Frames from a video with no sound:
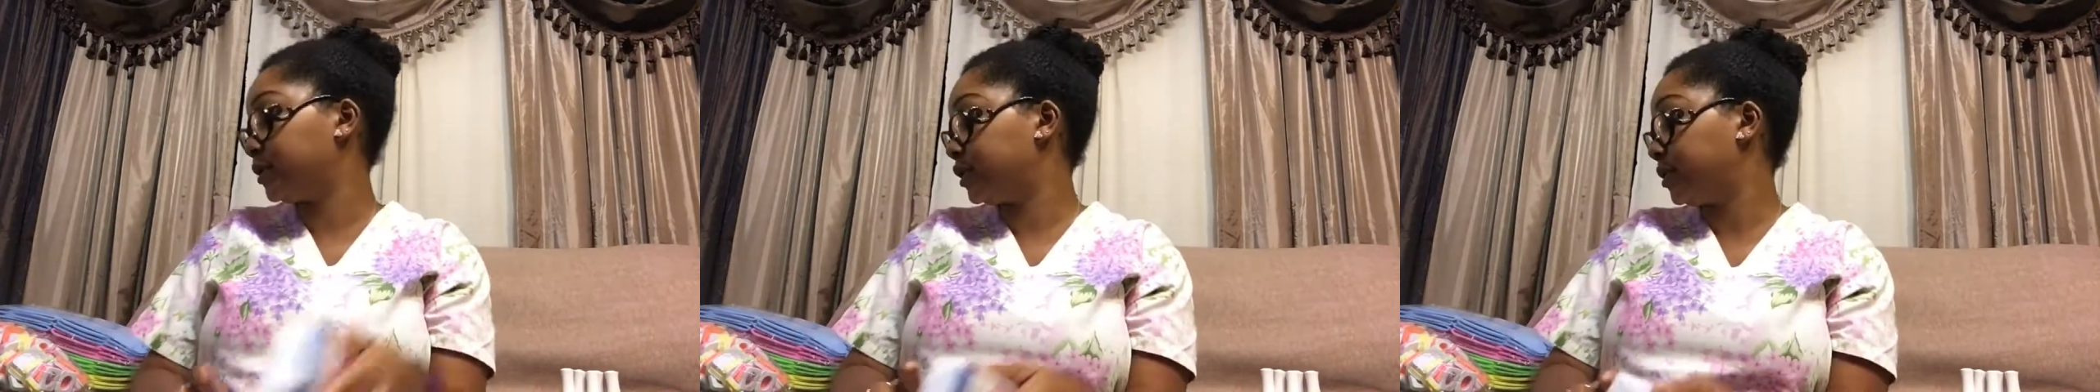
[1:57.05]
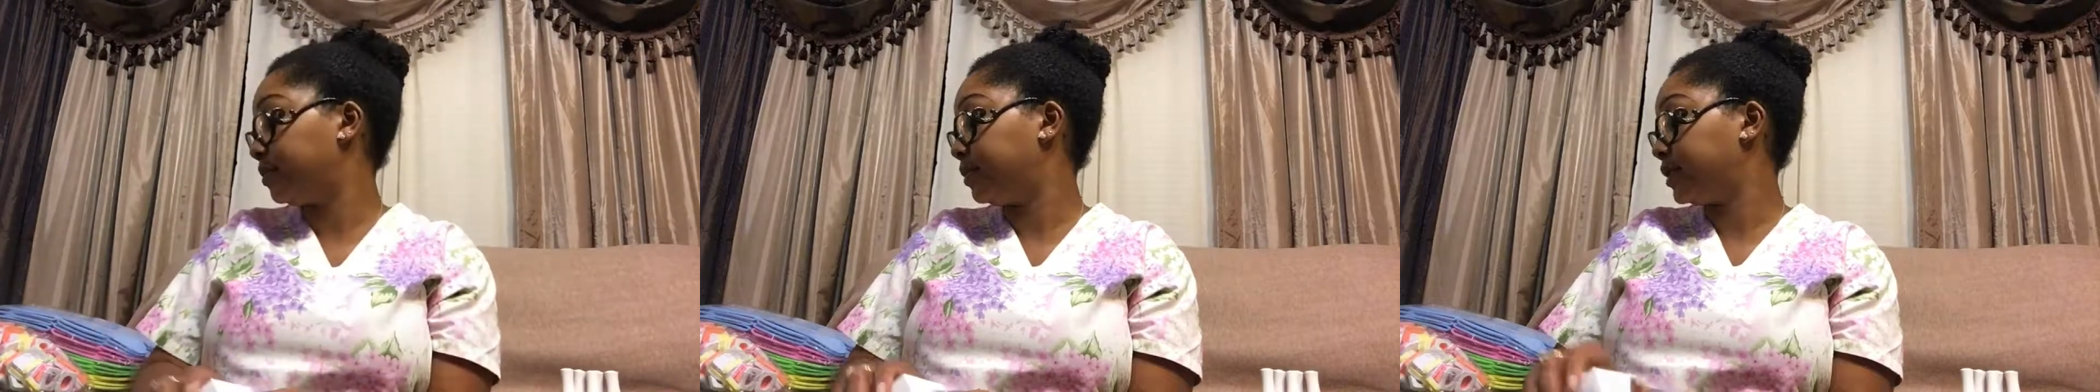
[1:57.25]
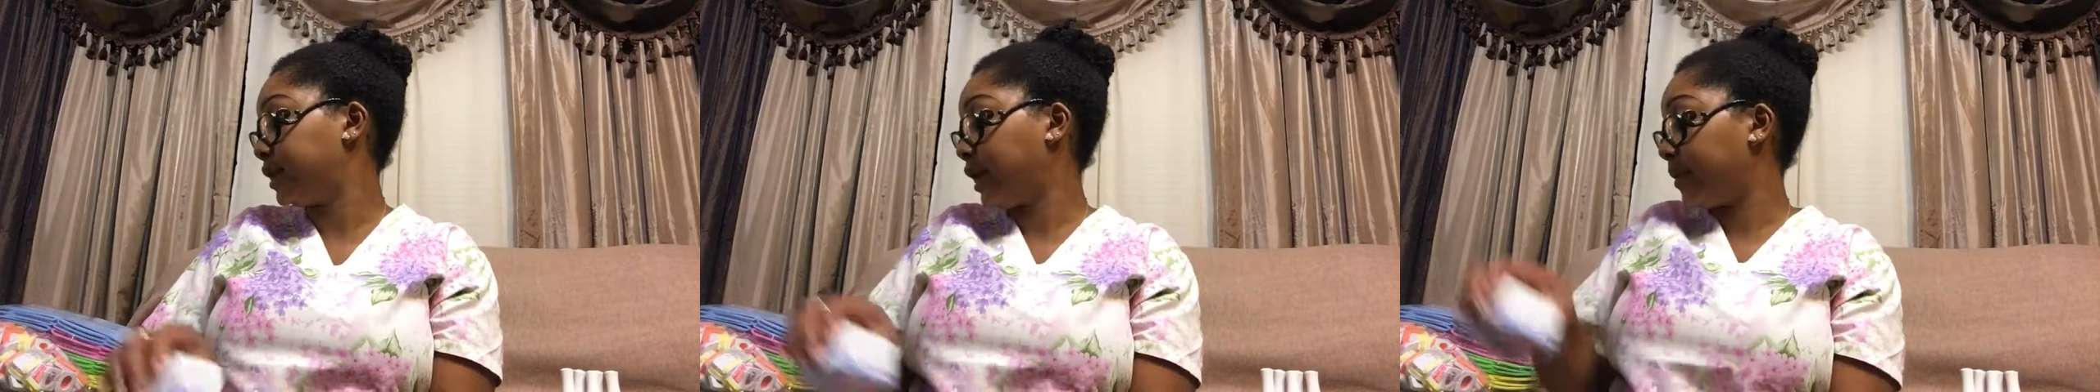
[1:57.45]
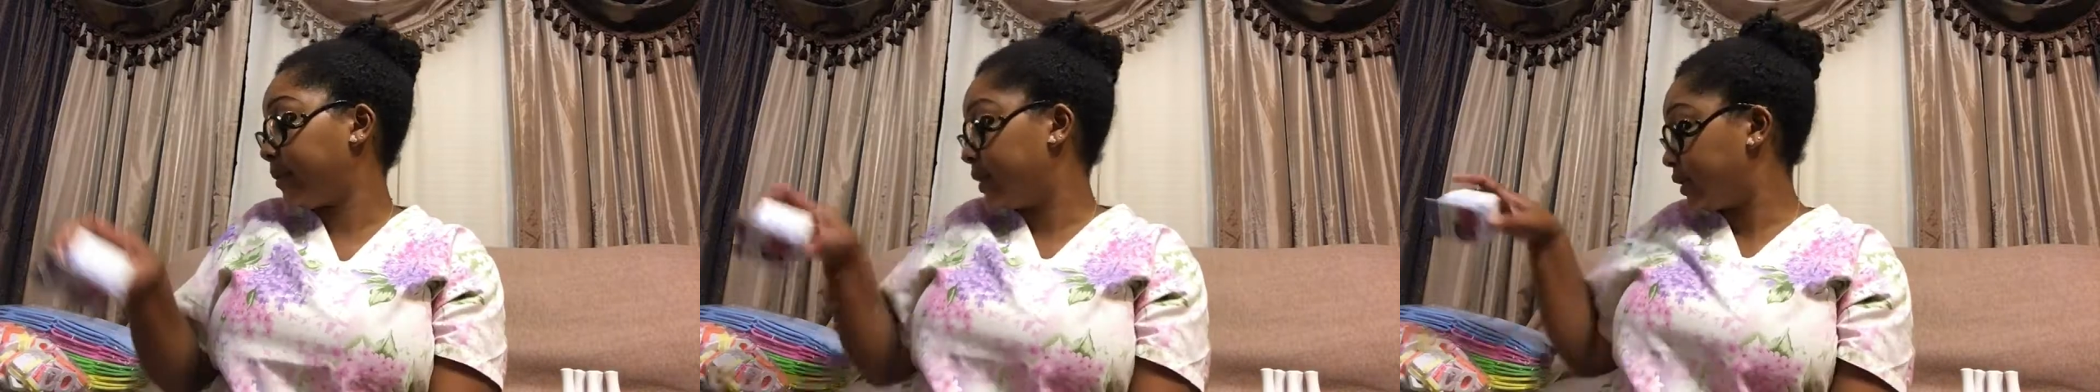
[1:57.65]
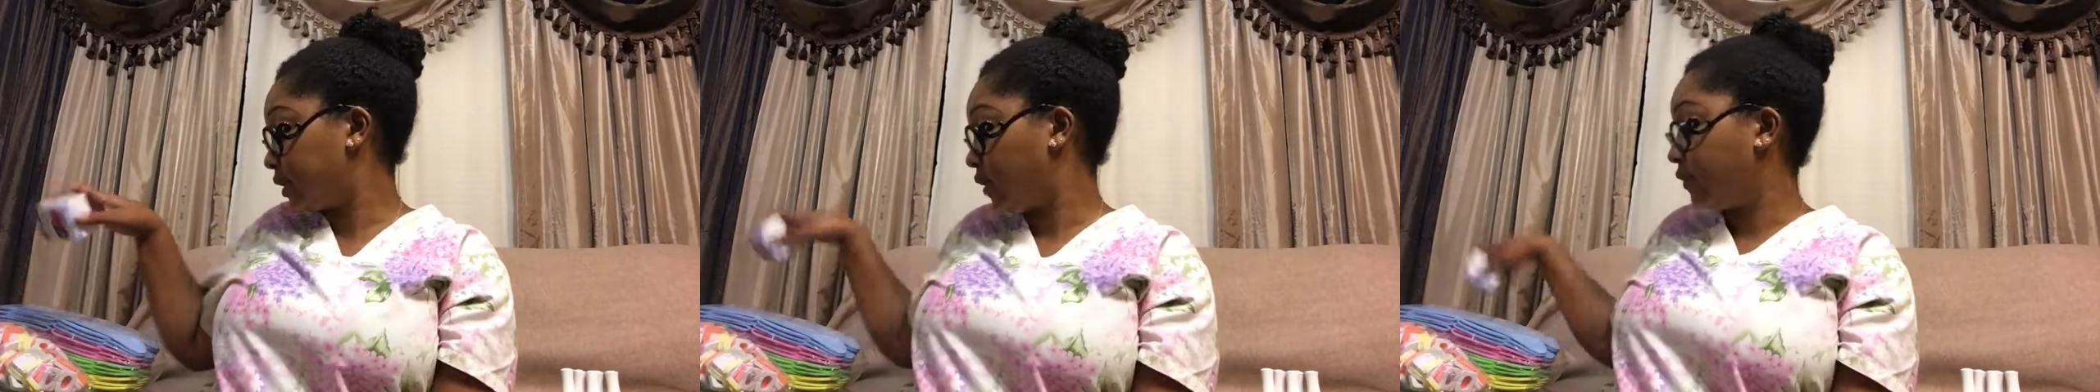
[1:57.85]
to protect
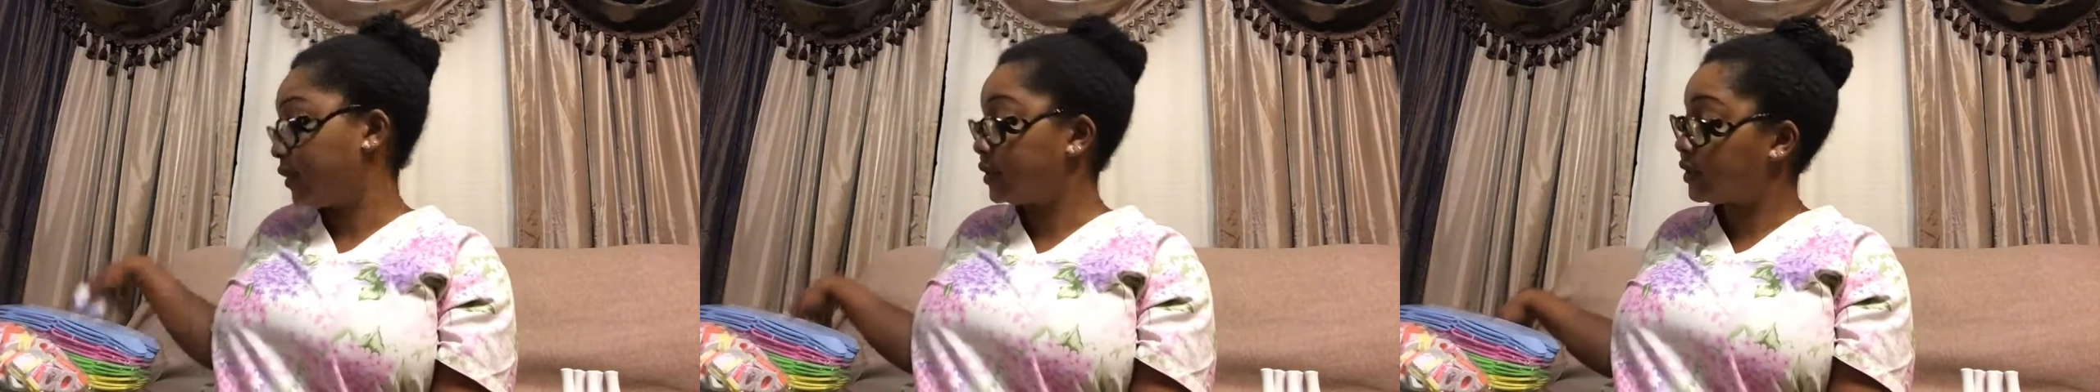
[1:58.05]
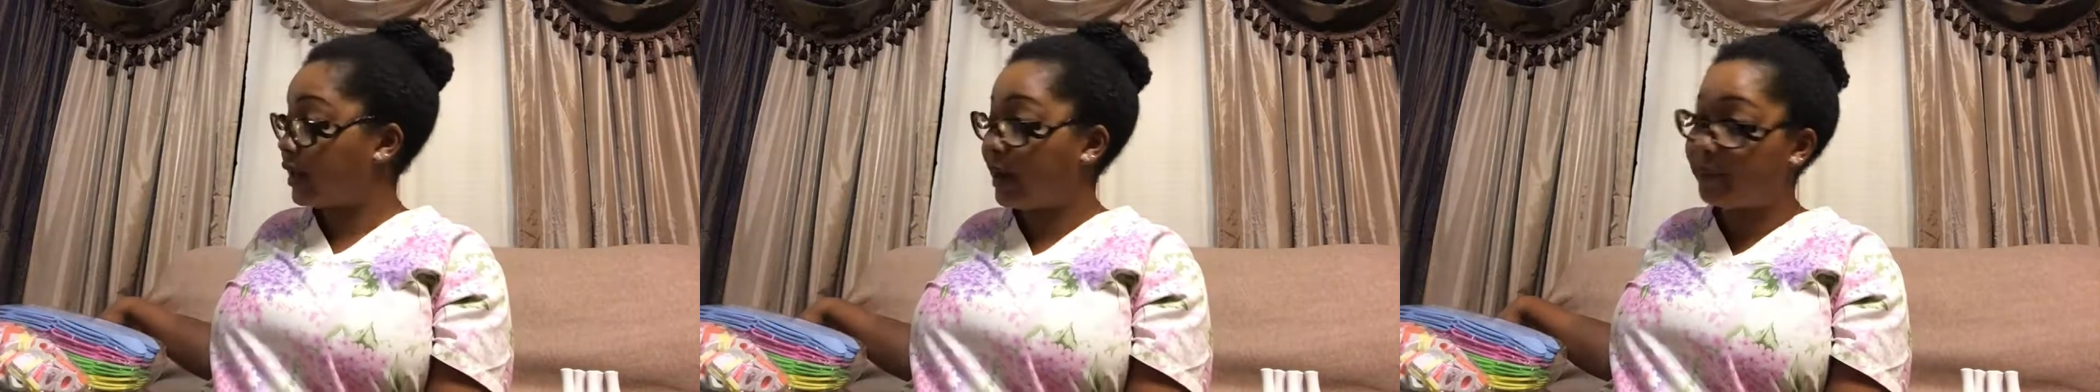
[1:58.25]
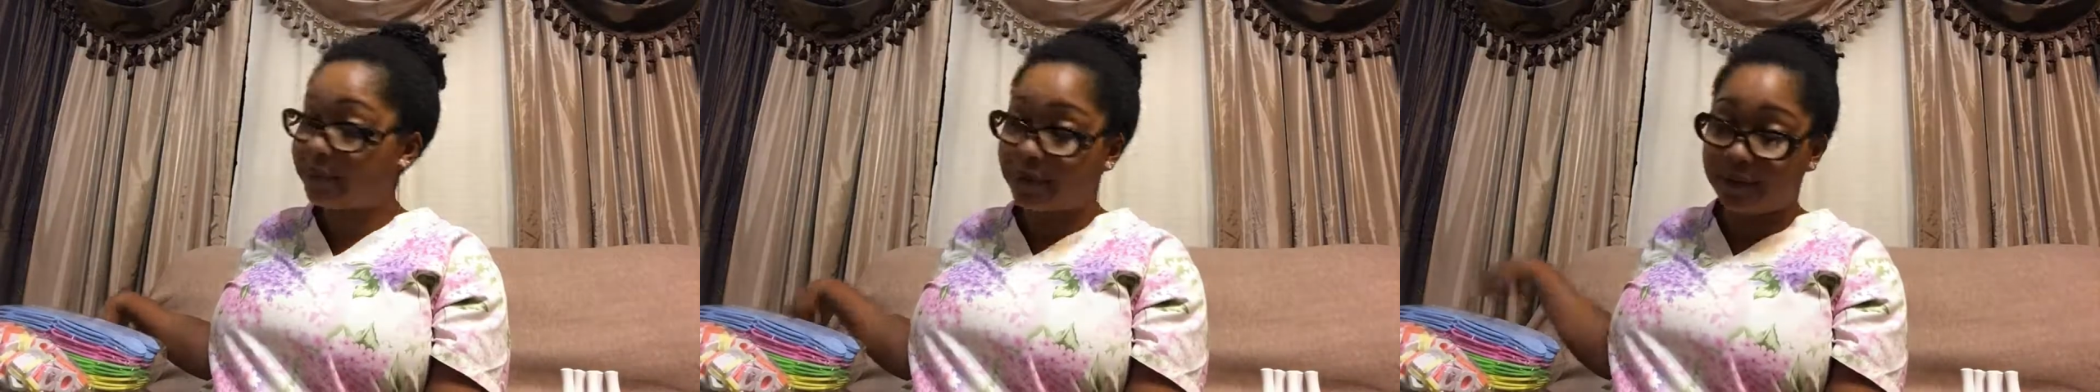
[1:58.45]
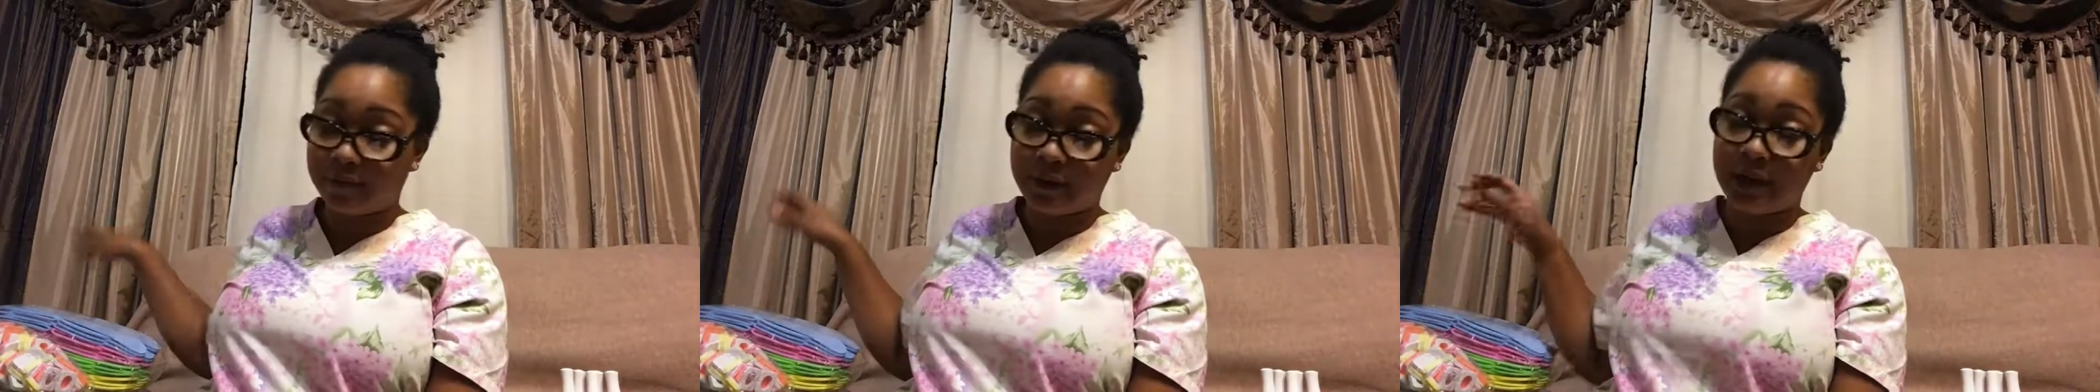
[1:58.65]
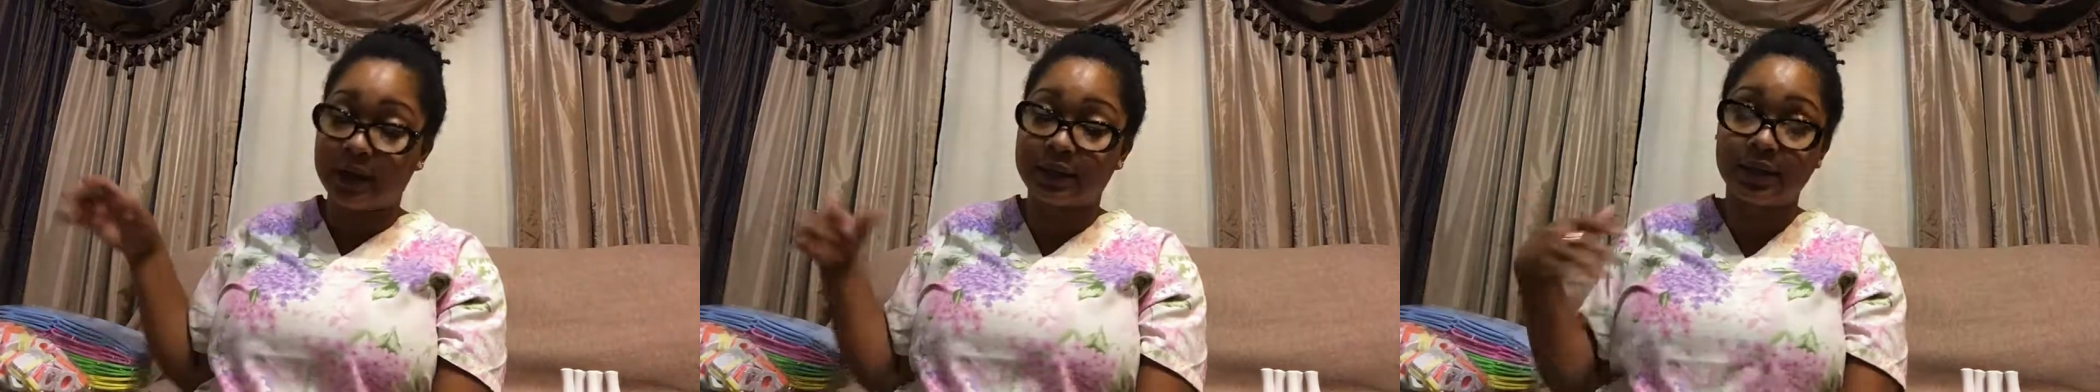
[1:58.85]
myself until I
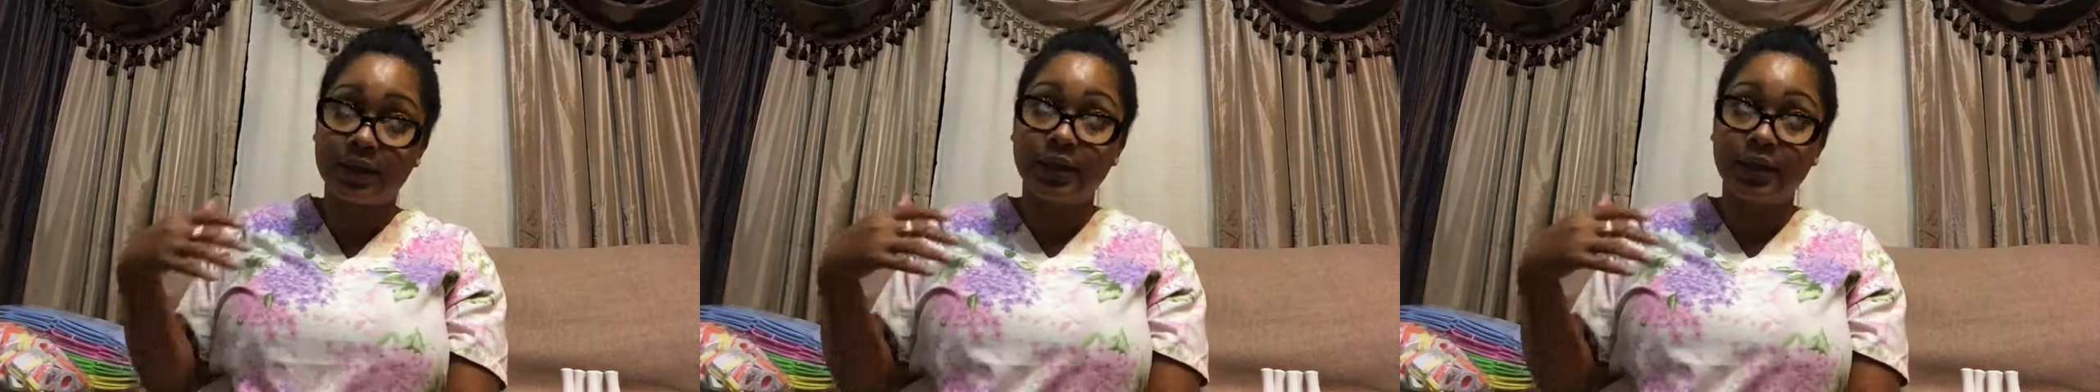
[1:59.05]
perfect